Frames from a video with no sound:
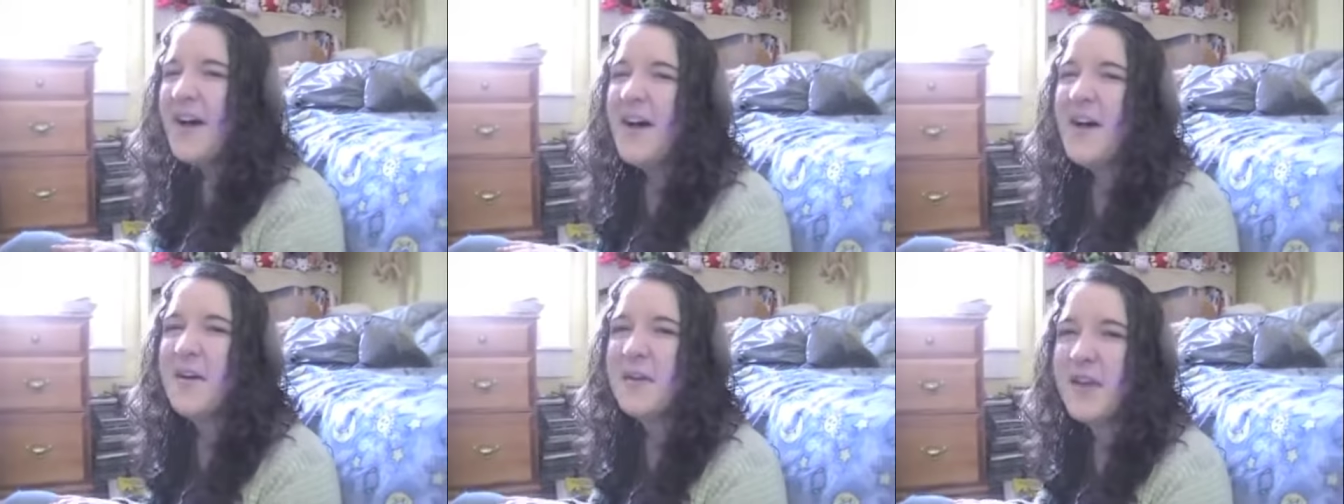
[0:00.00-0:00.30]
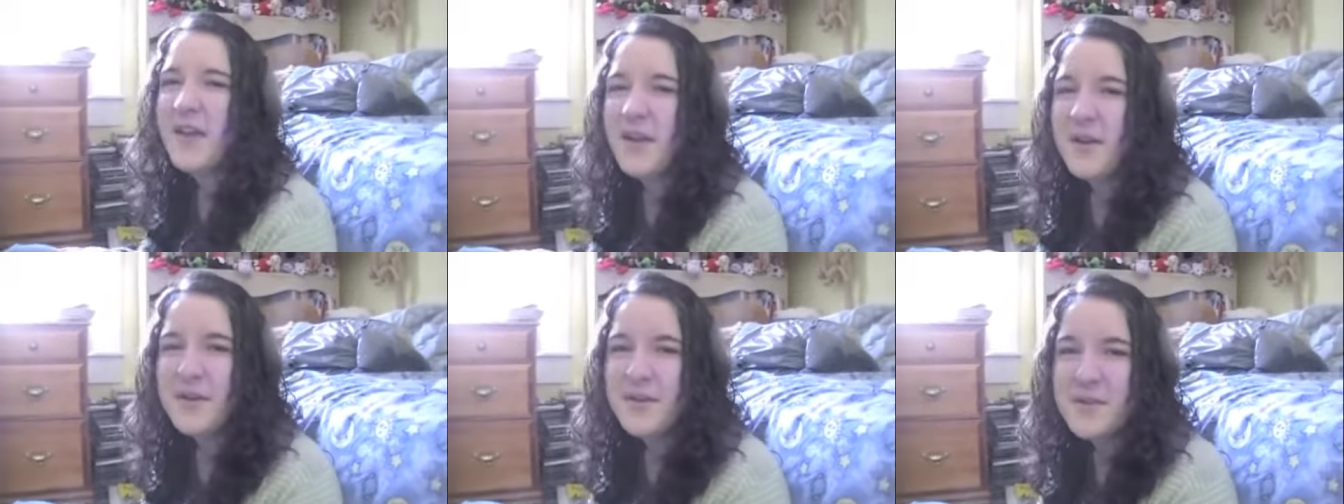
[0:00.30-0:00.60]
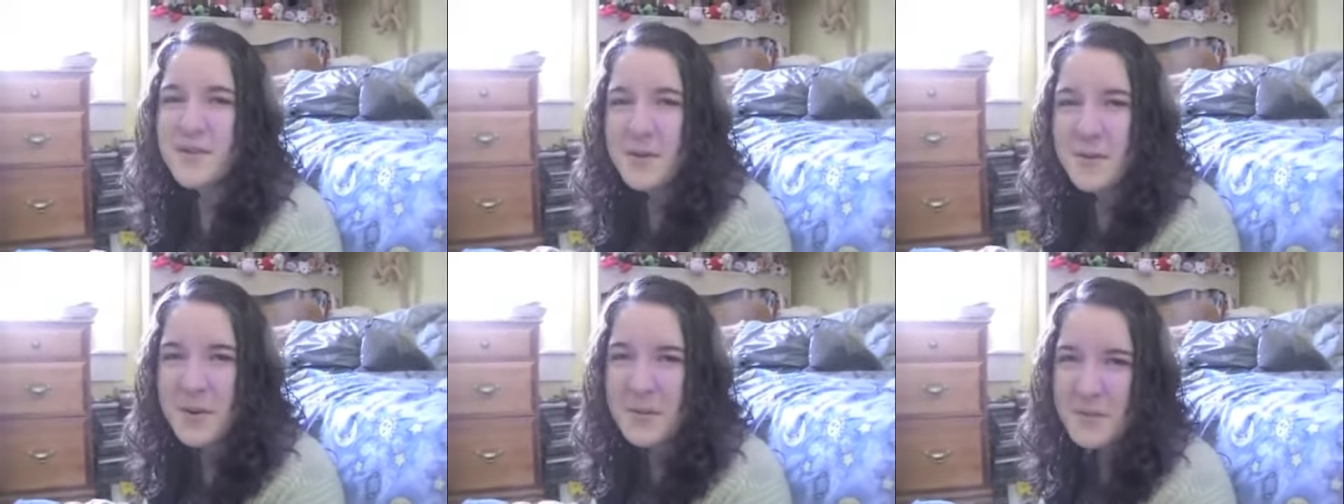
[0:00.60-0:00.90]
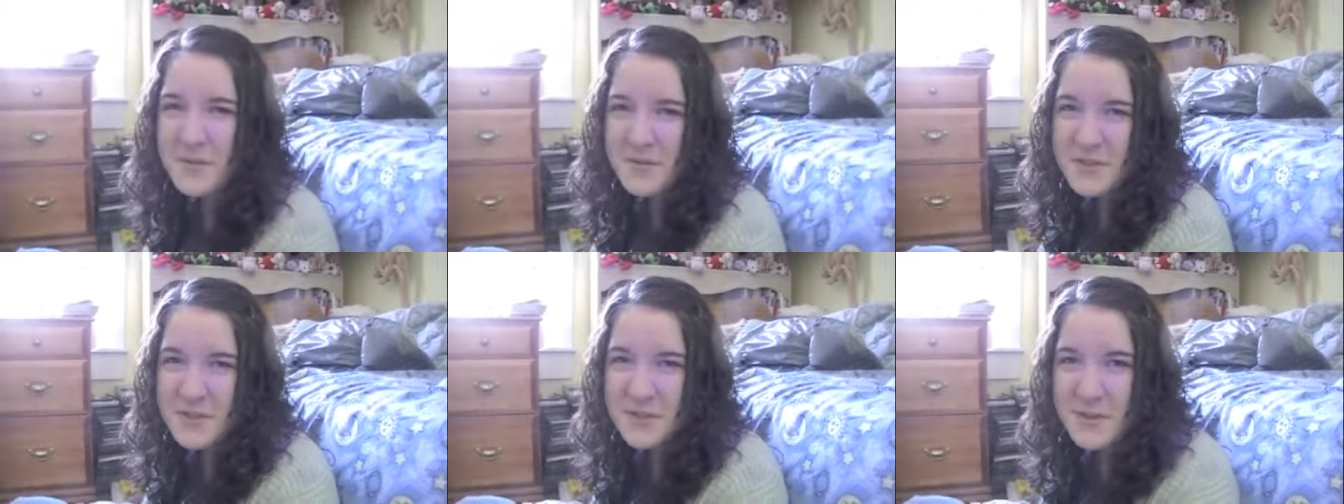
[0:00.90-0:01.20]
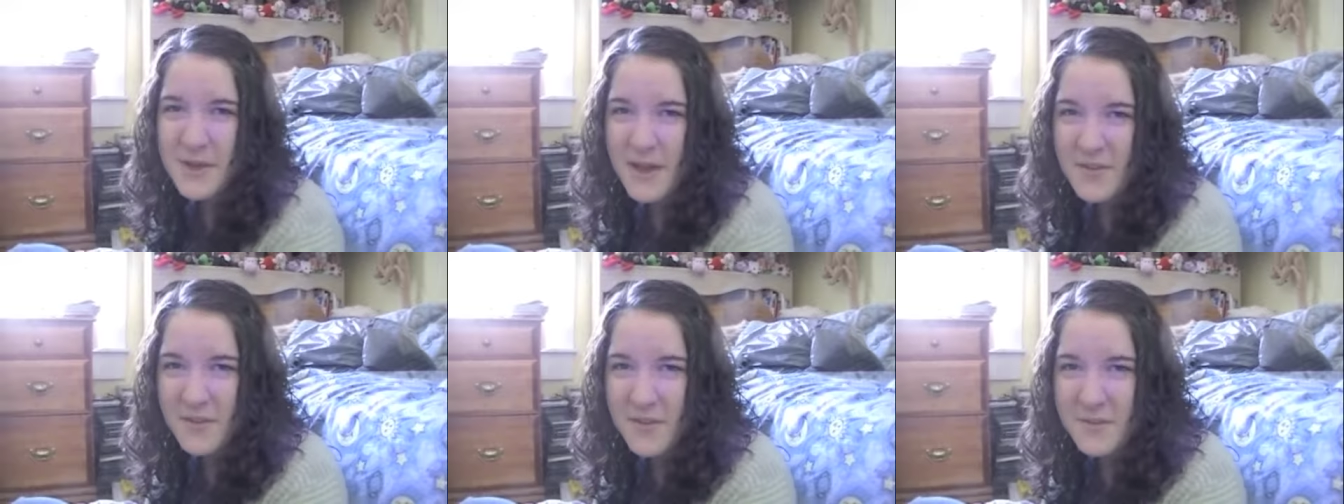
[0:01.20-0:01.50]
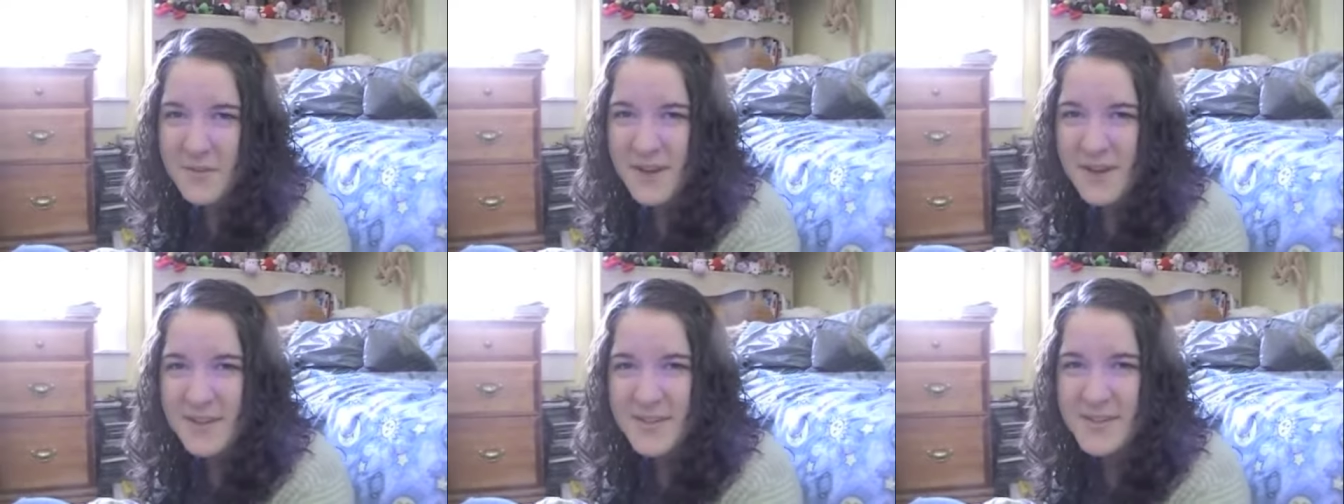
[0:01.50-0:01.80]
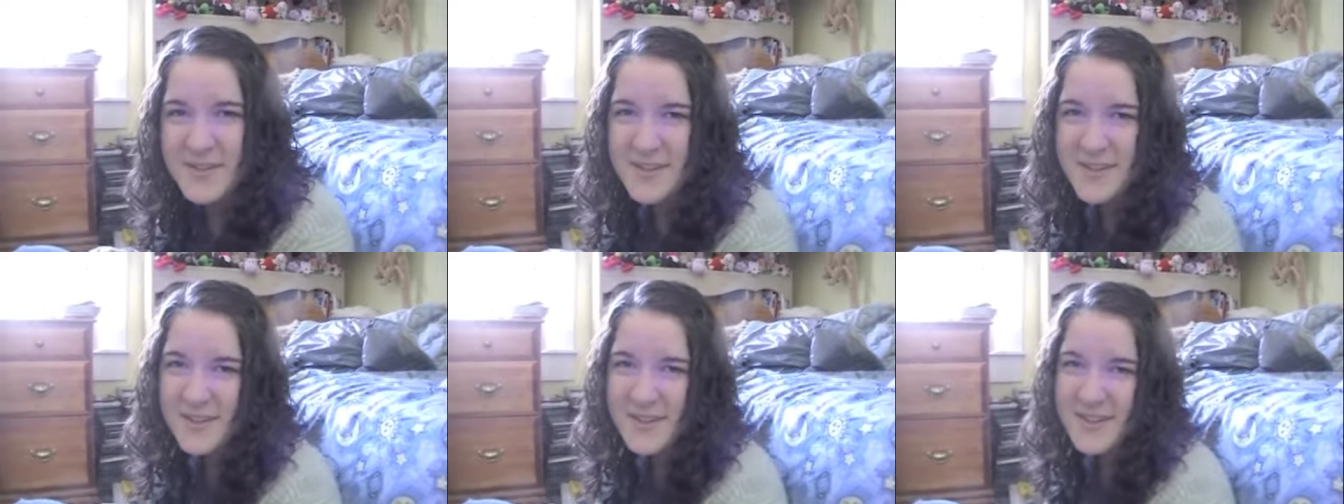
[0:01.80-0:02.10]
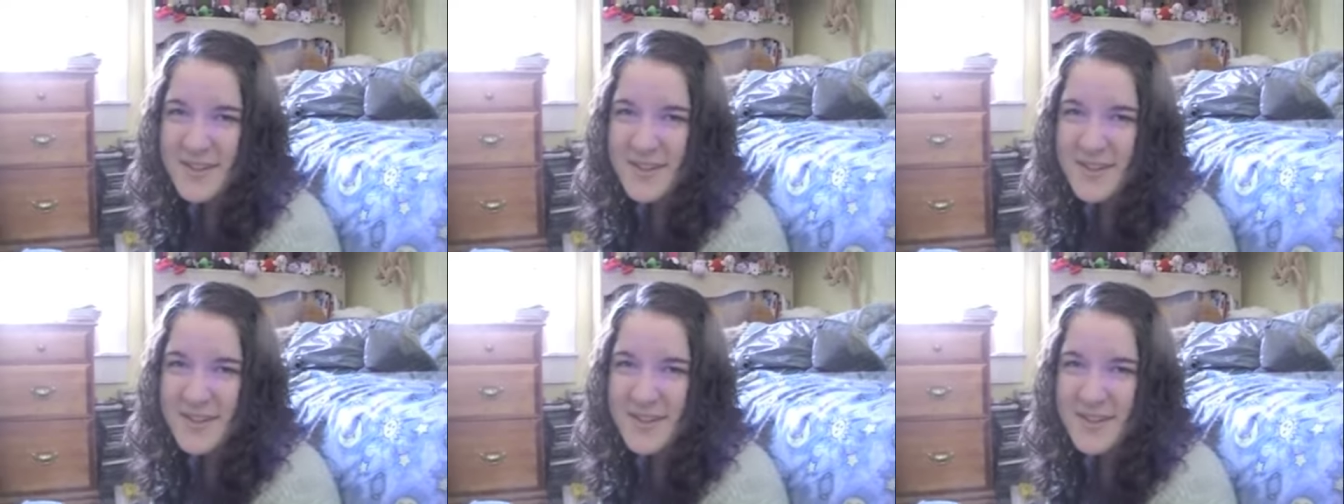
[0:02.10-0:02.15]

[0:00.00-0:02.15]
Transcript: Okay, so what movie do we have up next?